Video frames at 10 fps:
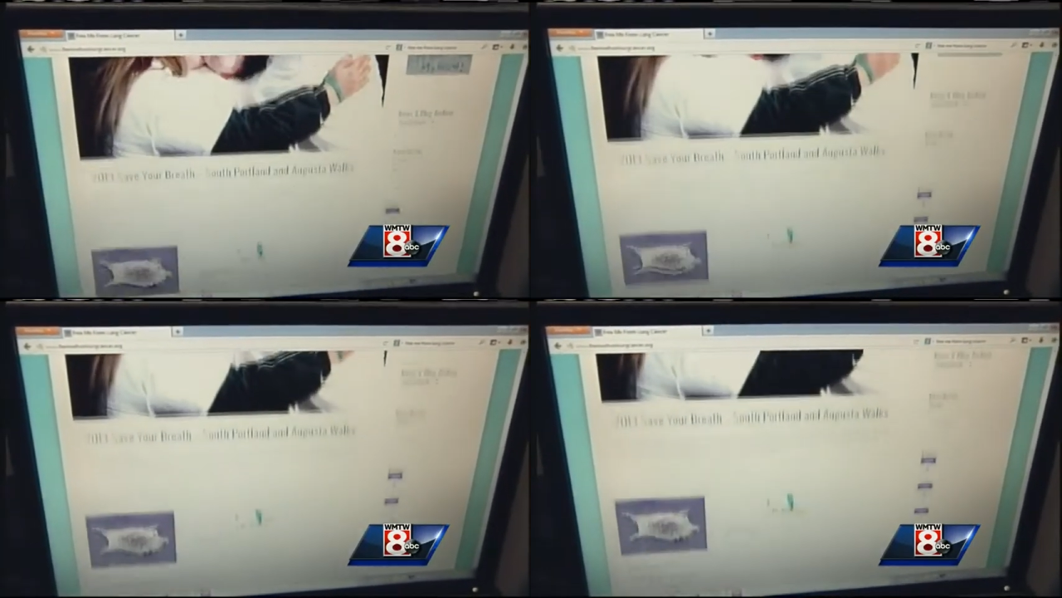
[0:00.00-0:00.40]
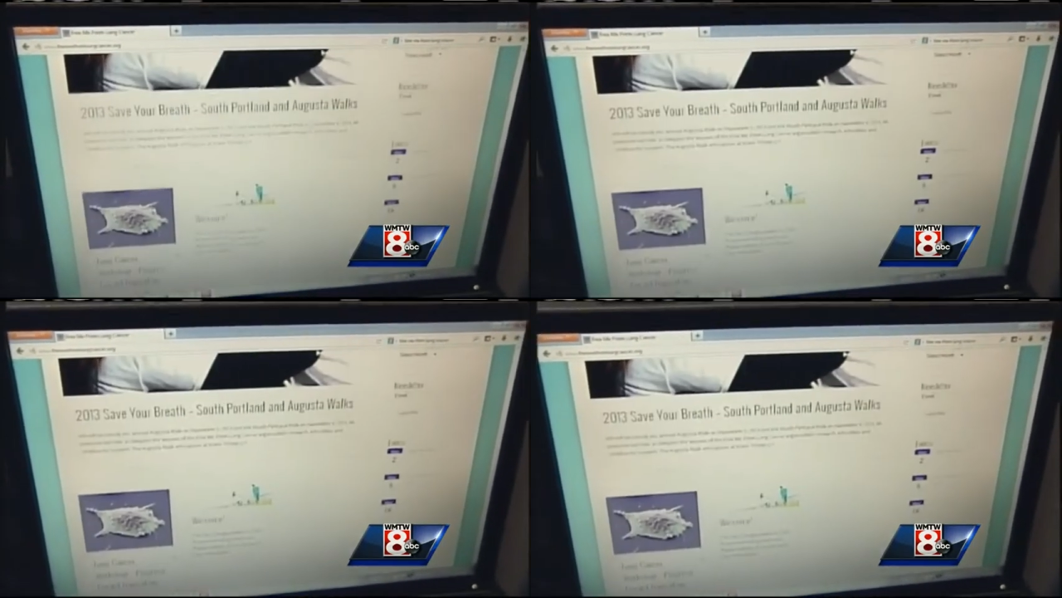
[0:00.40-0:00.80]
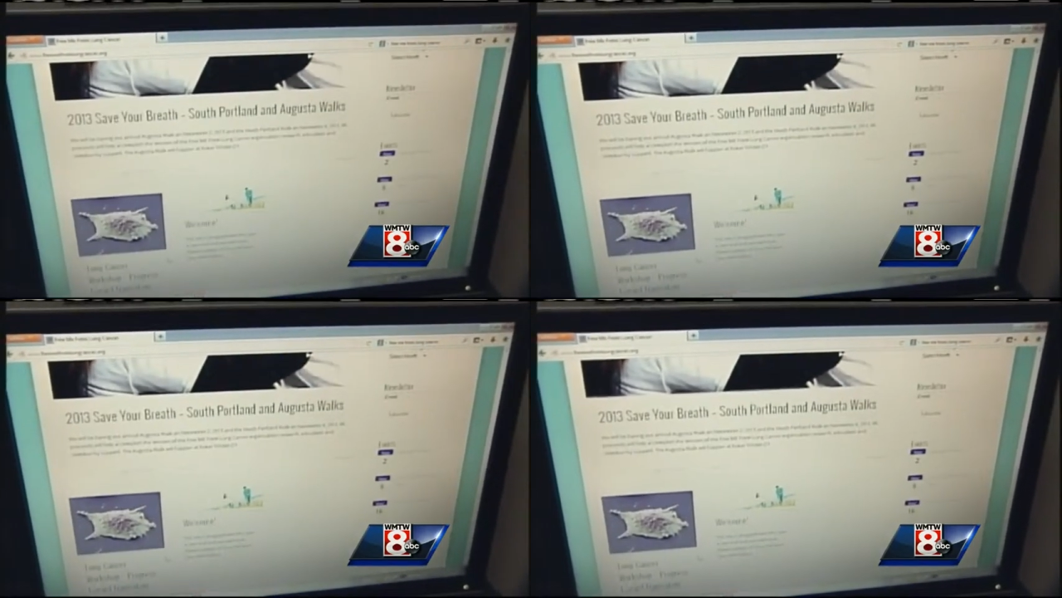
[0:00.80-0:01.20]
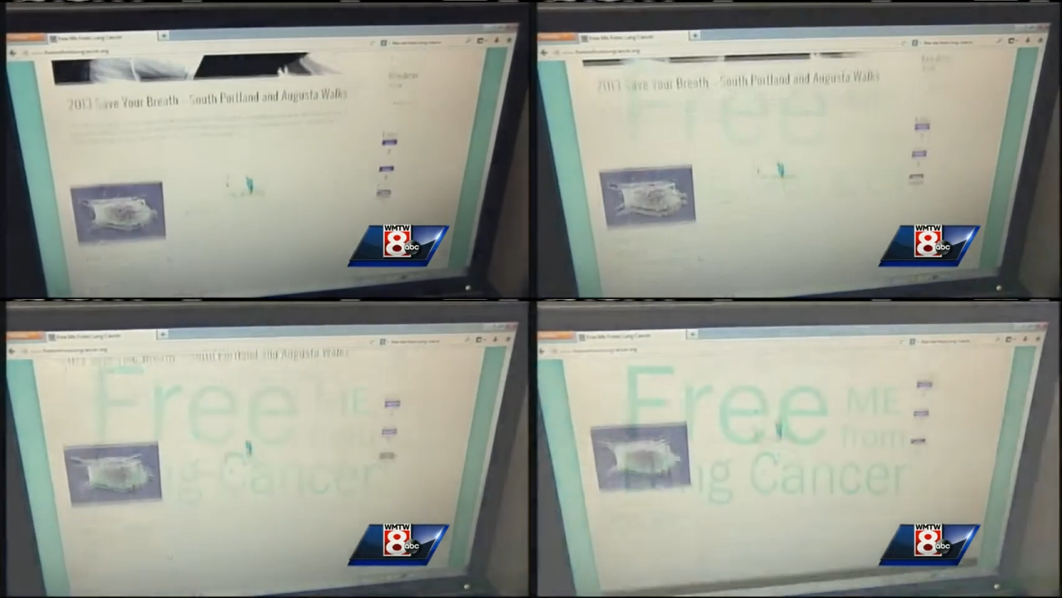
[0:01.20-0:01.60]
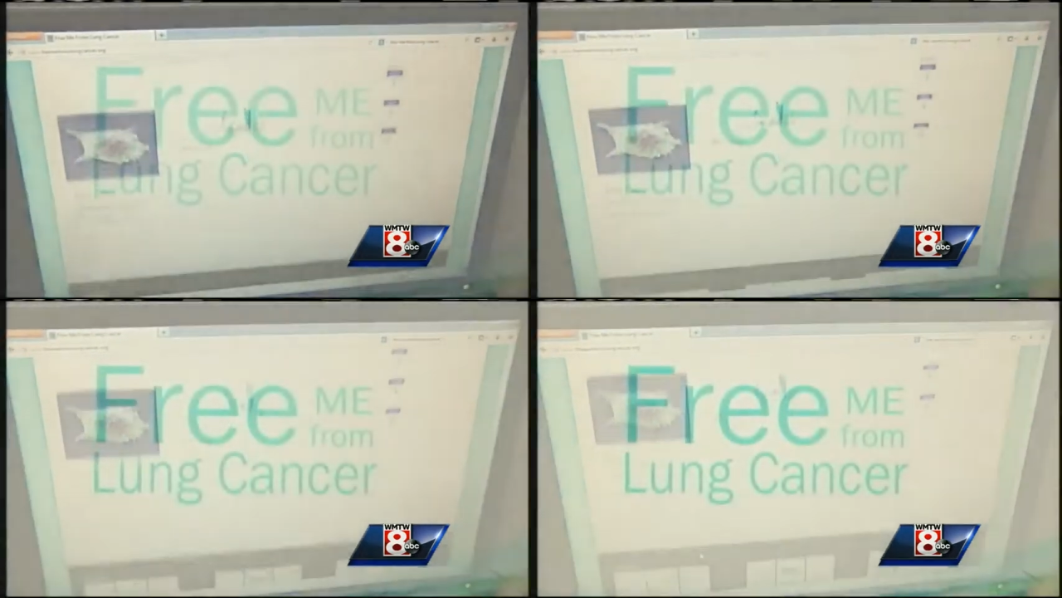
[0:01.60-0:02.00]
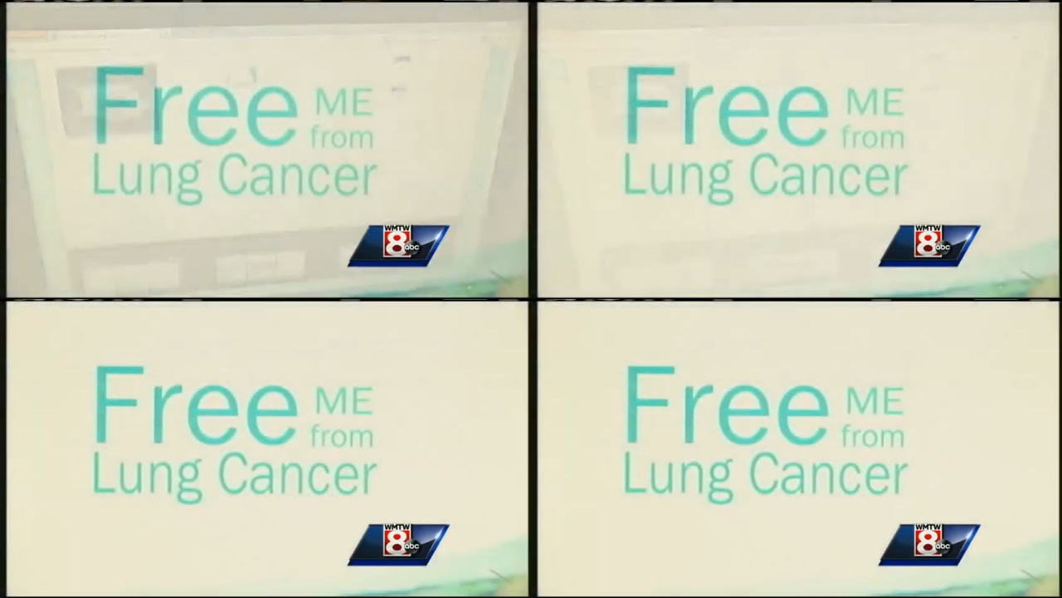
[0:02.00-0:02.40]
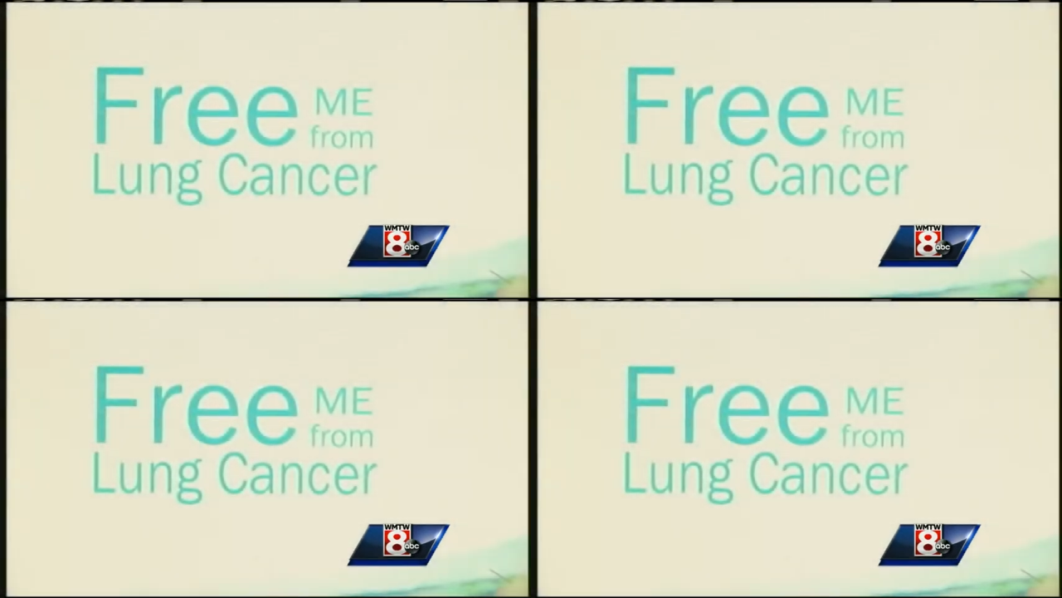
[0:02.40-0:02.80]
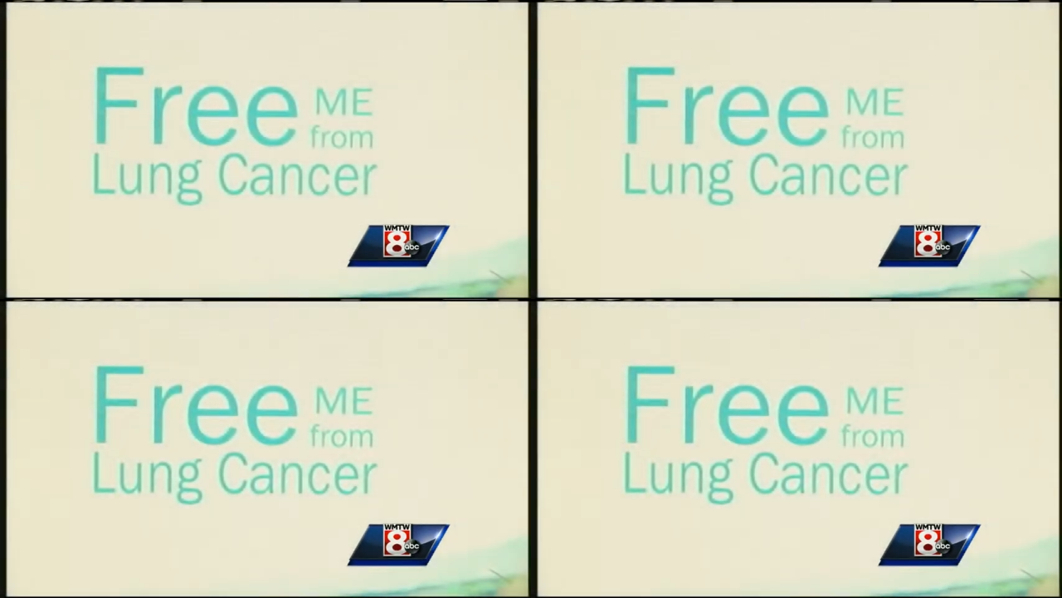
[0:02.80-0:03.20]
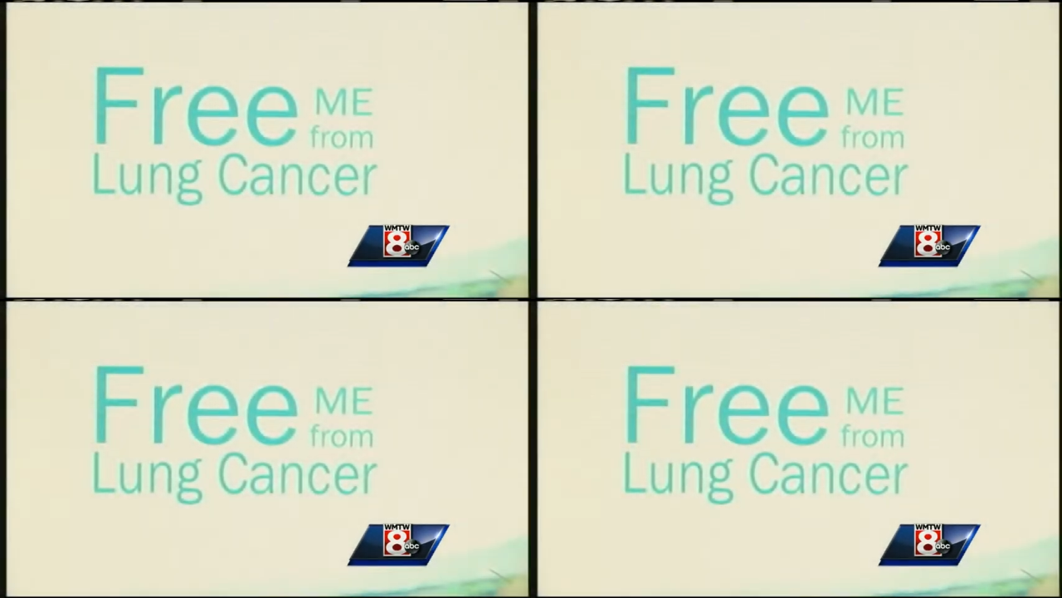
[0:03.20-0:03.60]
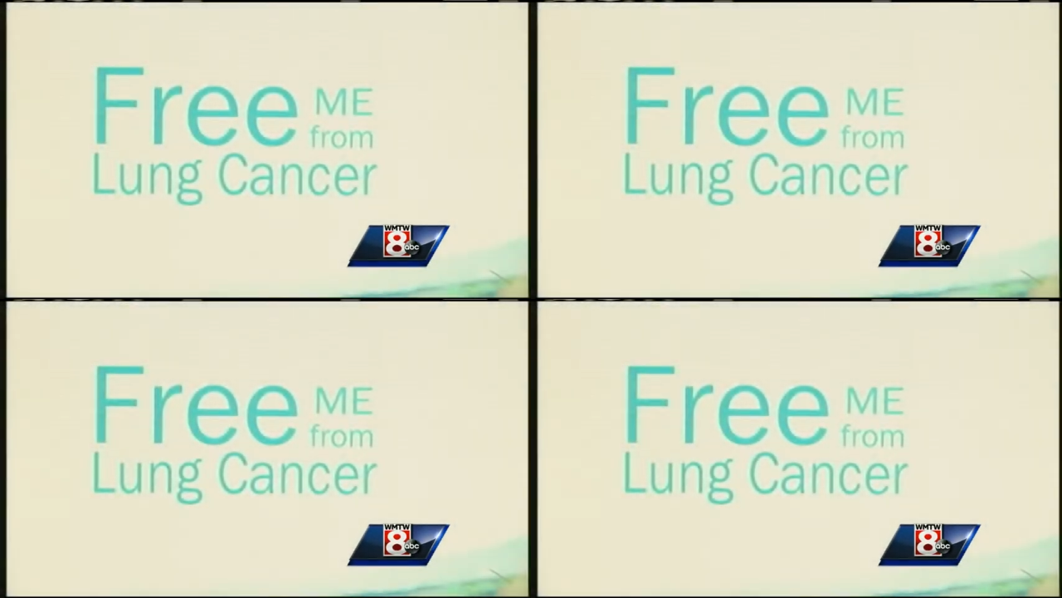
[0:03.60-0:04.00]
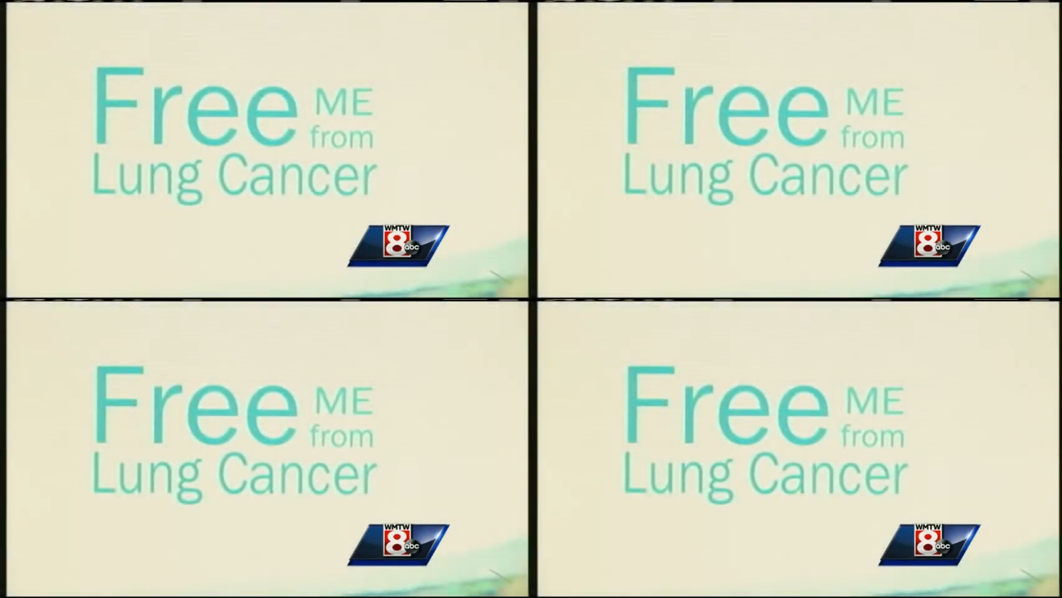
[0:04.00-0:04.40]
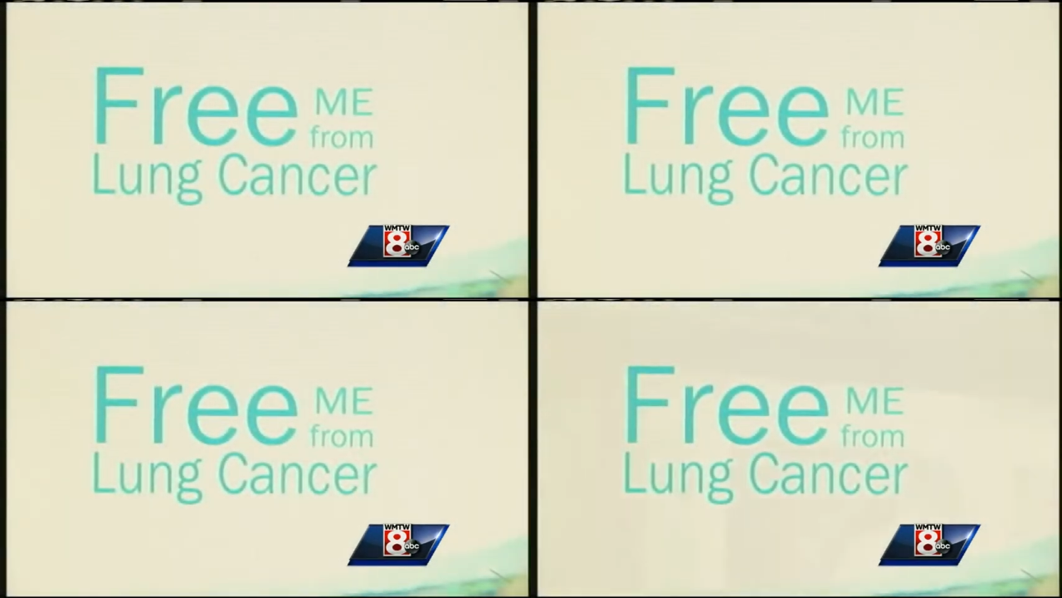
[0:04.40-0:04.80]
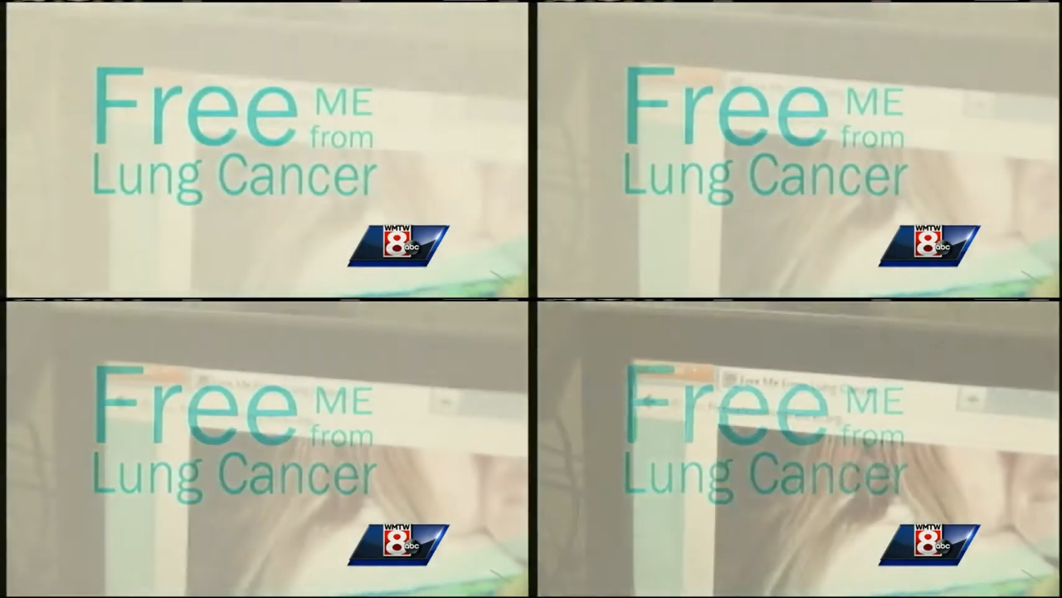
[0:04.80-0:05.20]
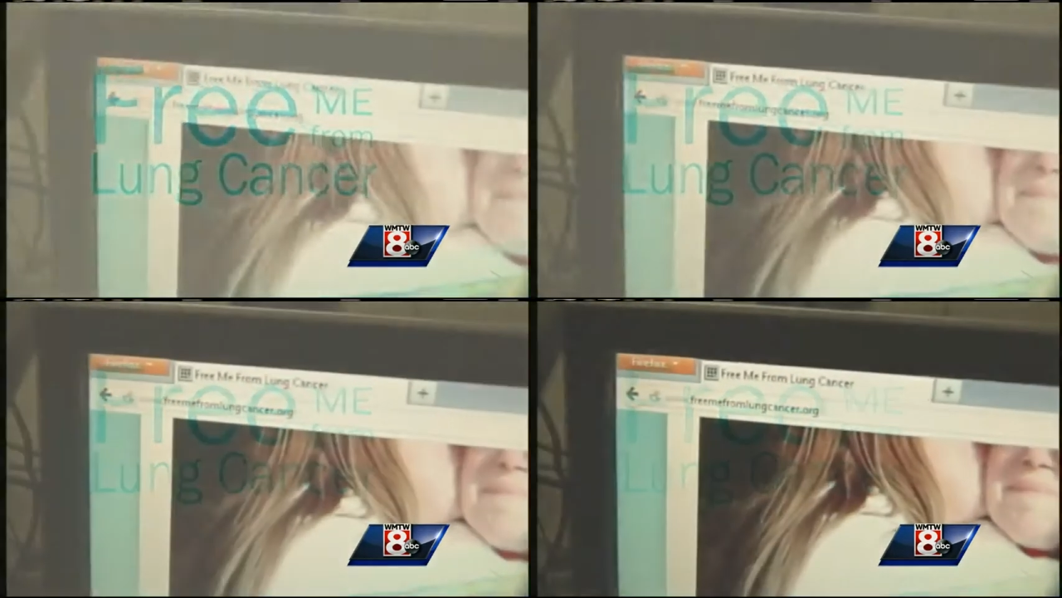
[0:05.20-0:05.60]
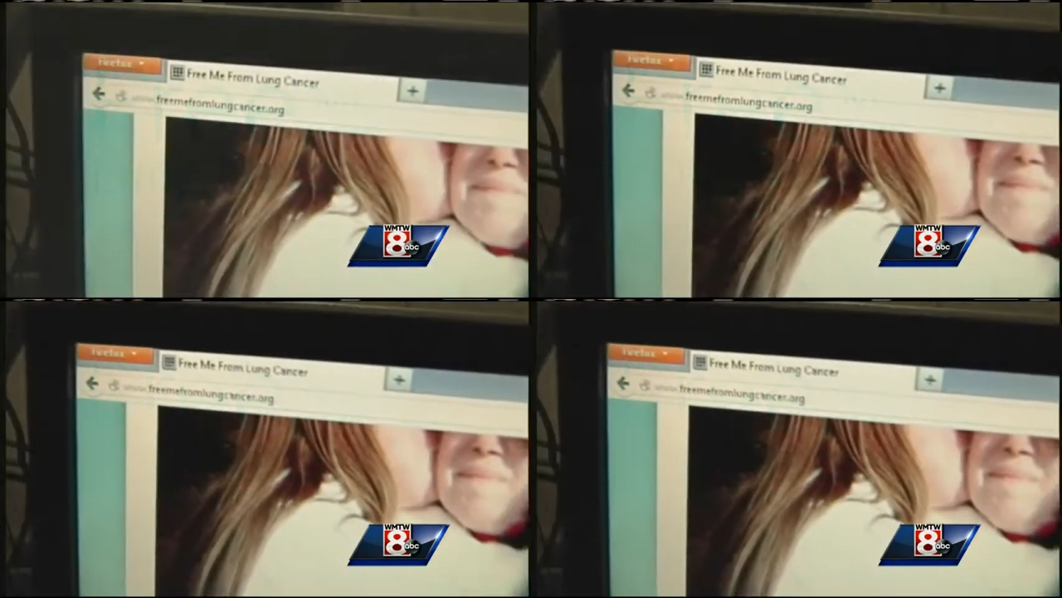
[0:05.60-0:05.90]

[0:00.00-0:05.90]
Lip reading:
No face is visible, so there are no lips to read.